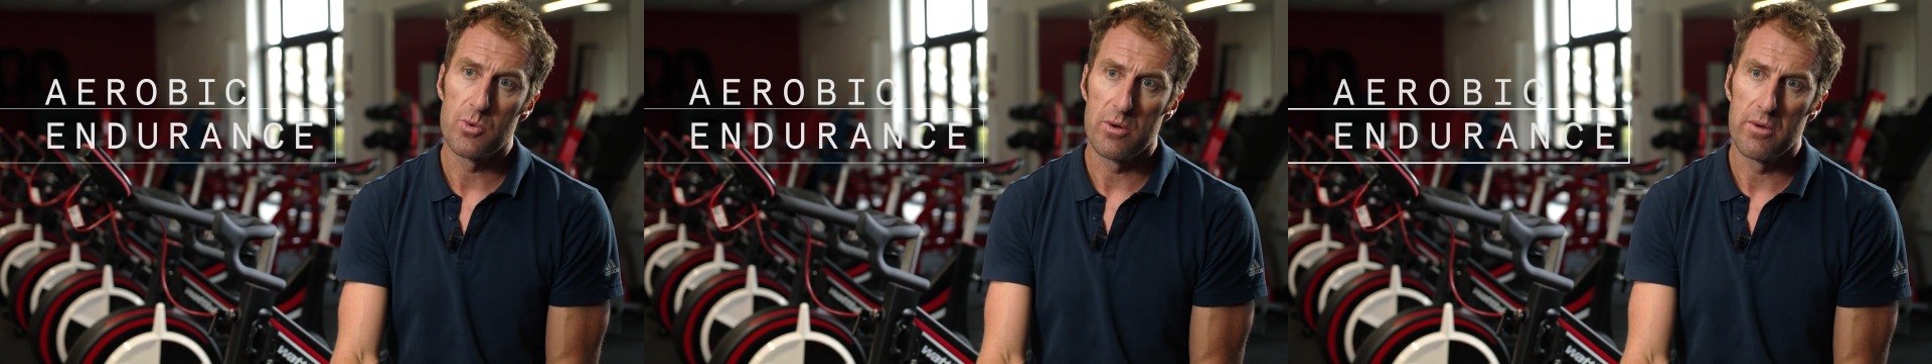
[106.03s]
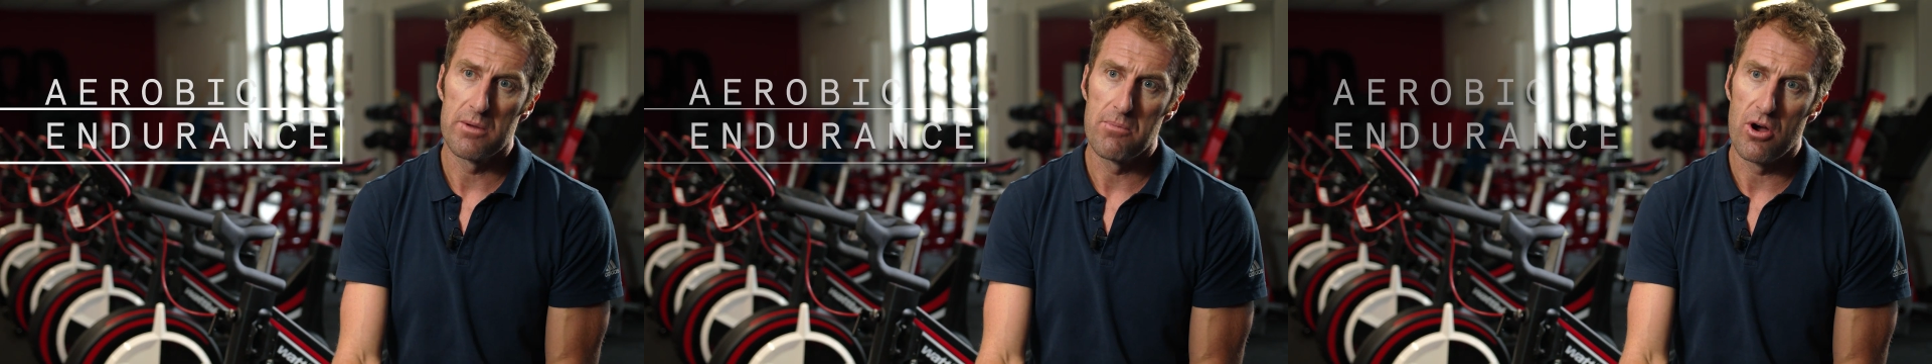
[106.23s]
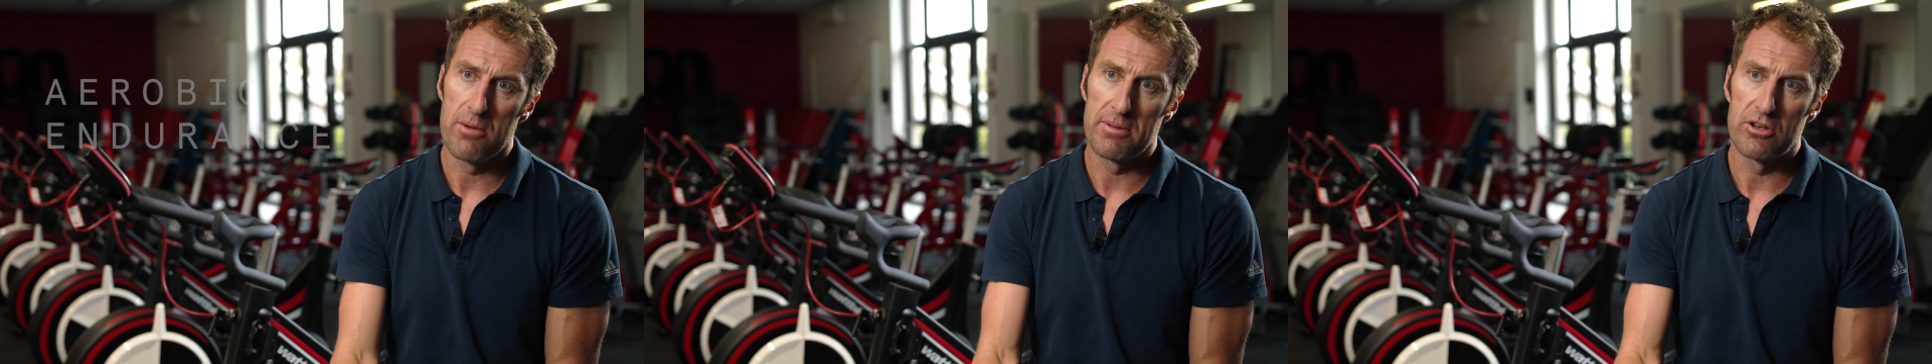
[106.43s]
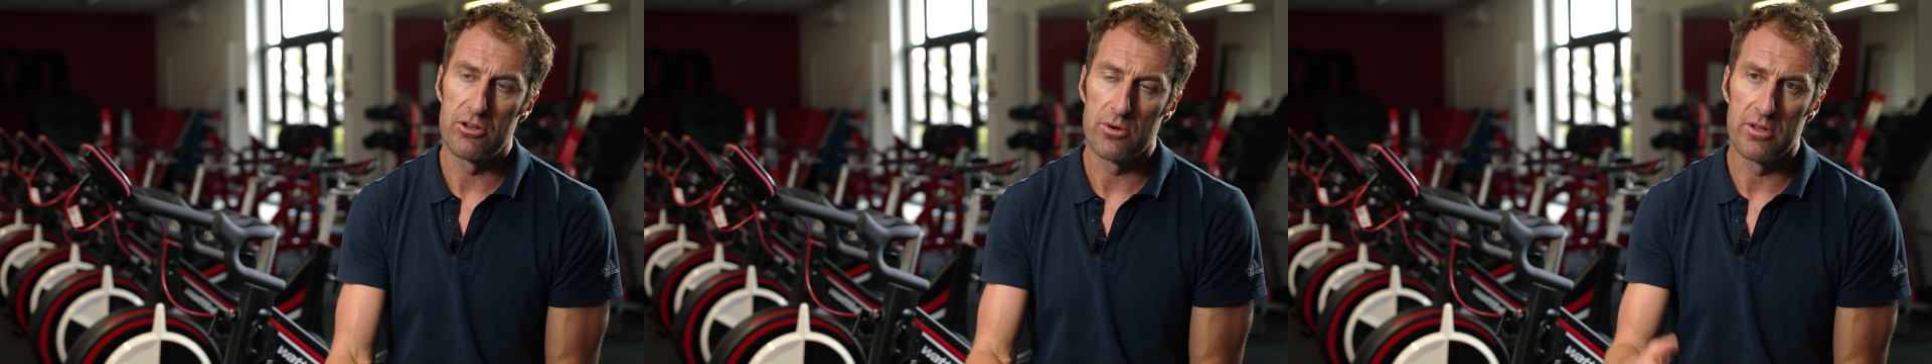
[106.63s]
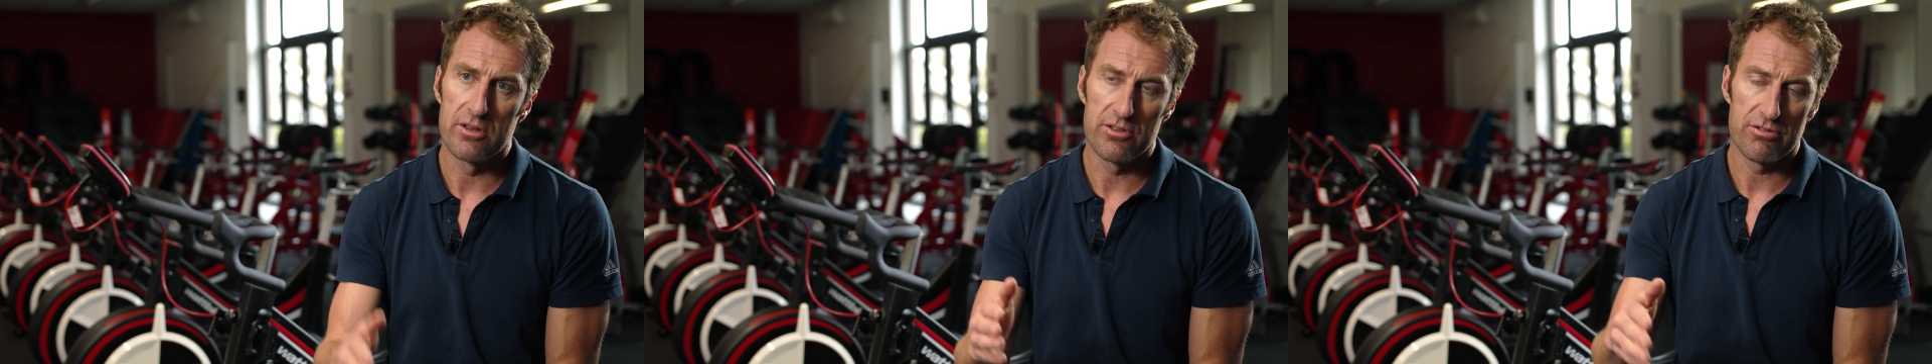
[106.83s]
where we might be
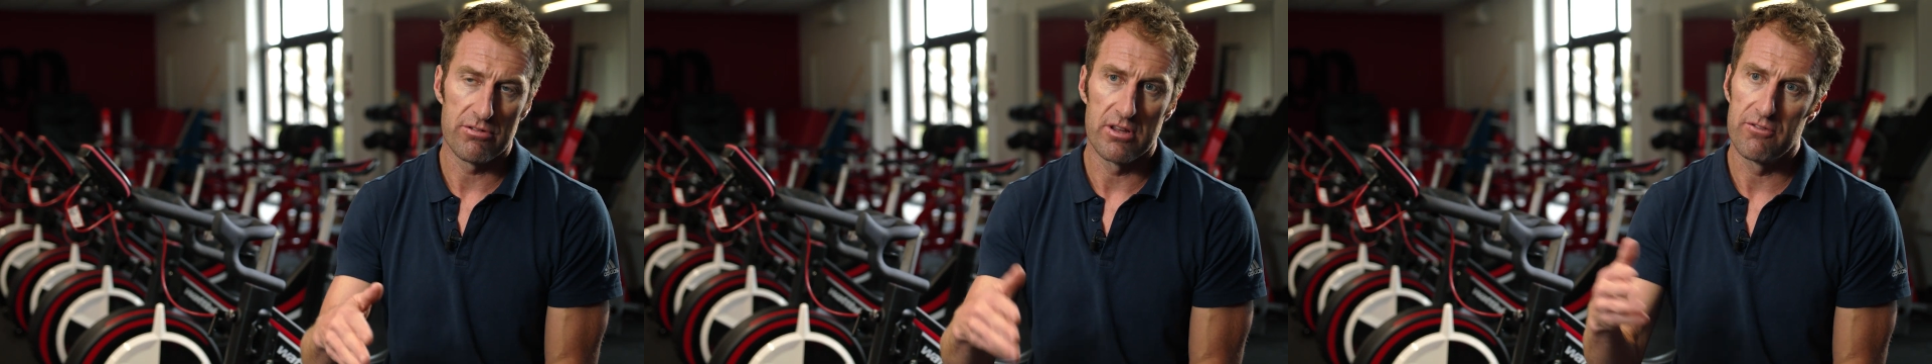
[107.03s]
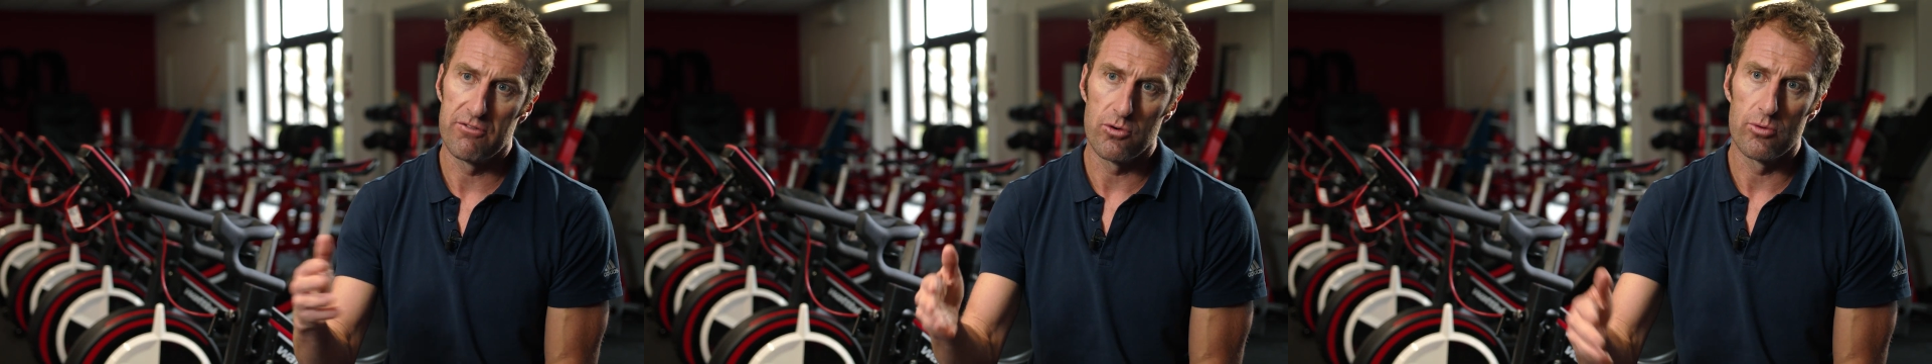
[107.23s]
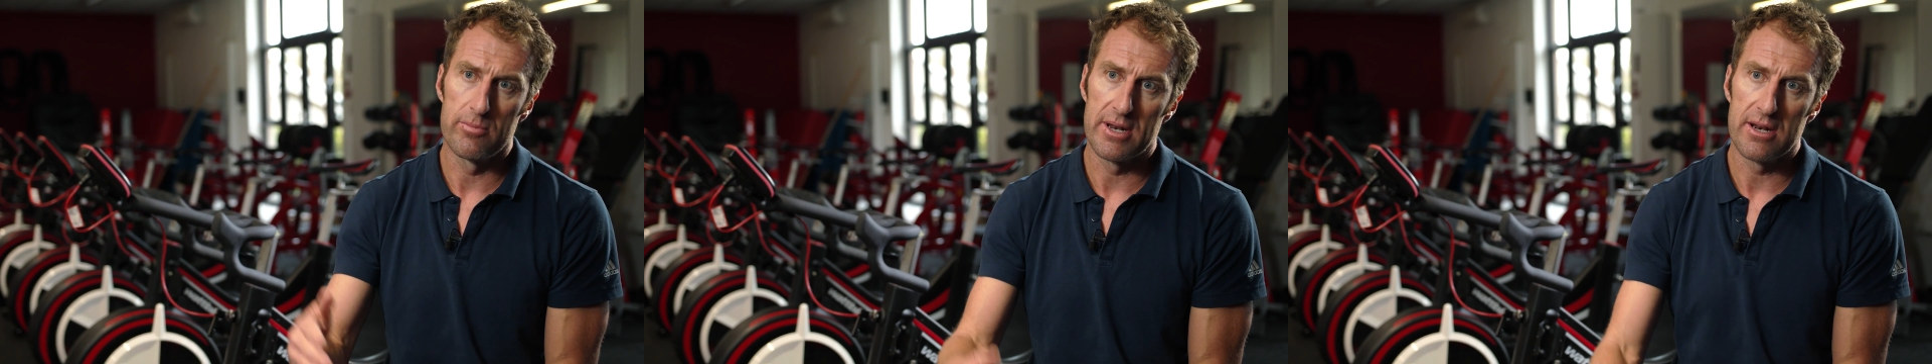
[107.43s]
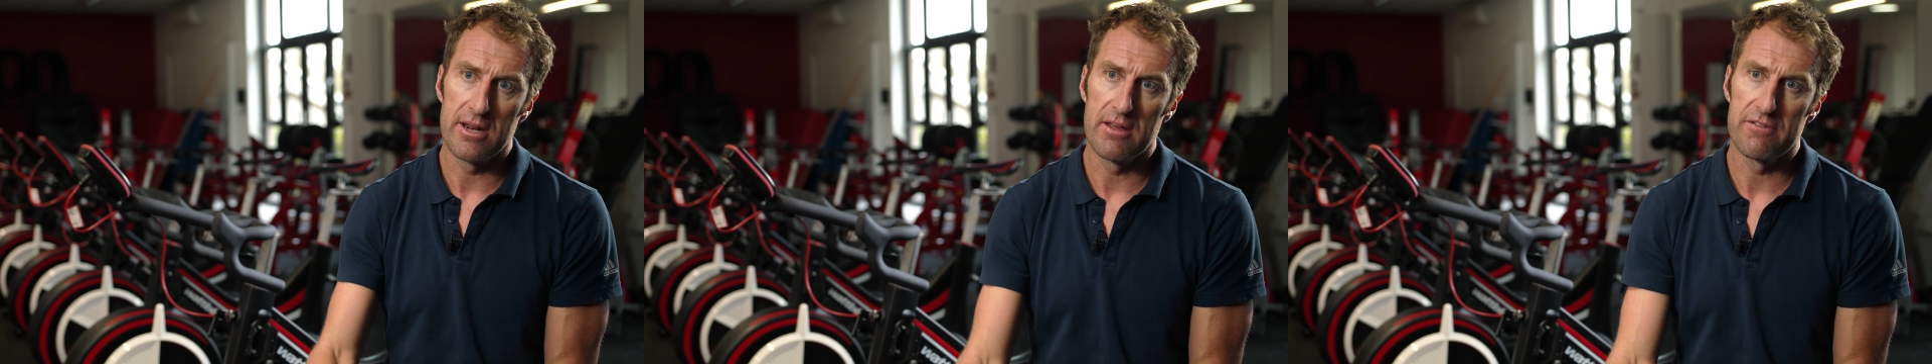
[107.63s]
doing 3-4 minute